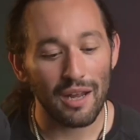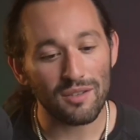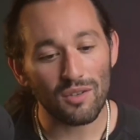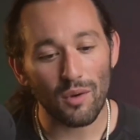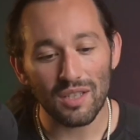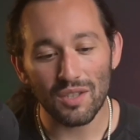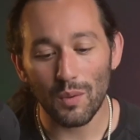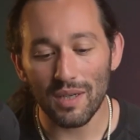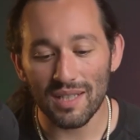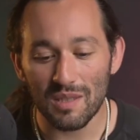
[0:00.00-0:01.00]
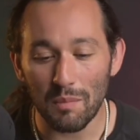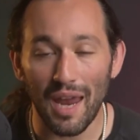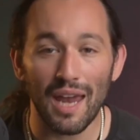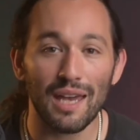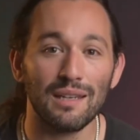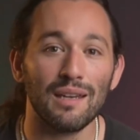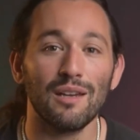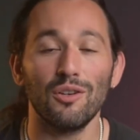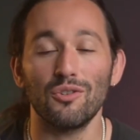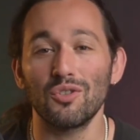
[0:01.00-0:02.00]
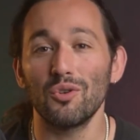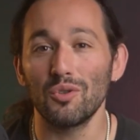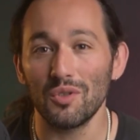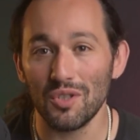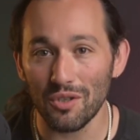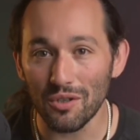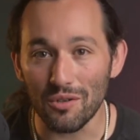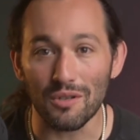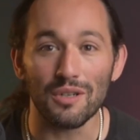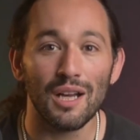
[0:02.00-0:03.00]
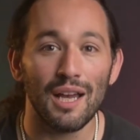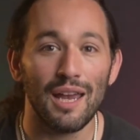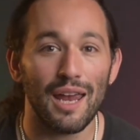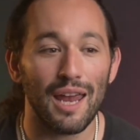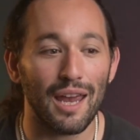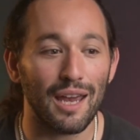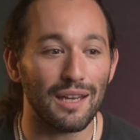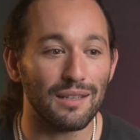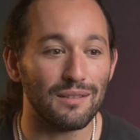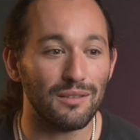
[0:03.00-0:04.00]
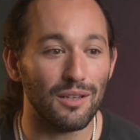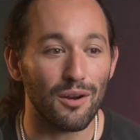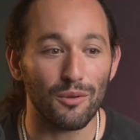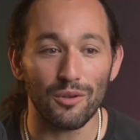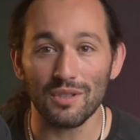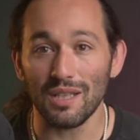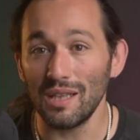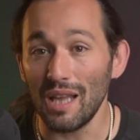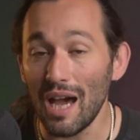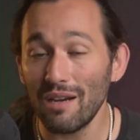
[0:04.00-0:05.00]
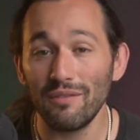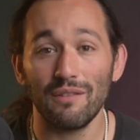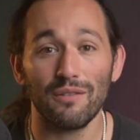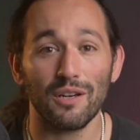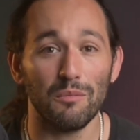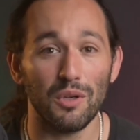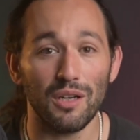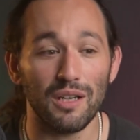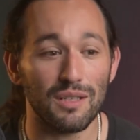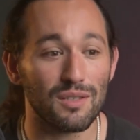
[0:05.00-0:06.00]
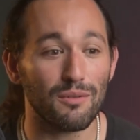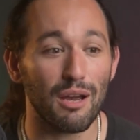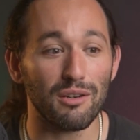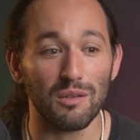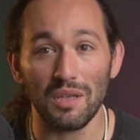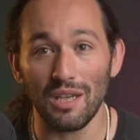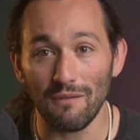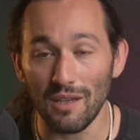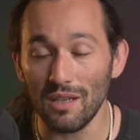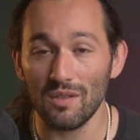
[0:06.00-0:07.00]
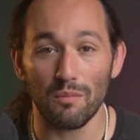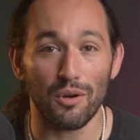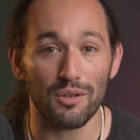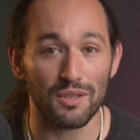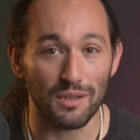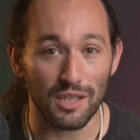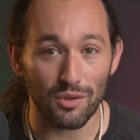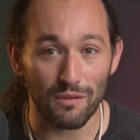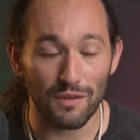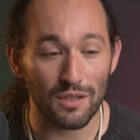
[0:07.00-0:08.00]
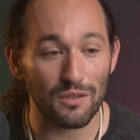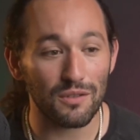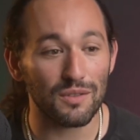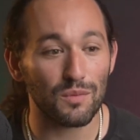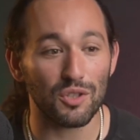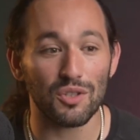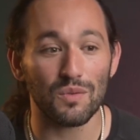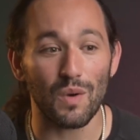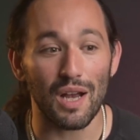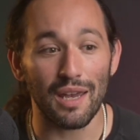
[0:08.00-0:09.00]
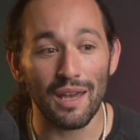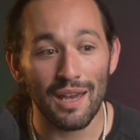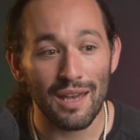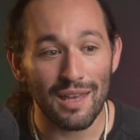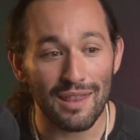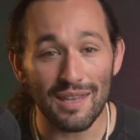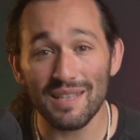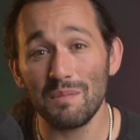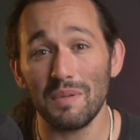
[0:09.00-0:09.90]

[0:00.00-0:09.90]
It's great to expand your social circle. And, you know, there's a lot of different communities surrounding PEVs or personal electric vehicles, which is why this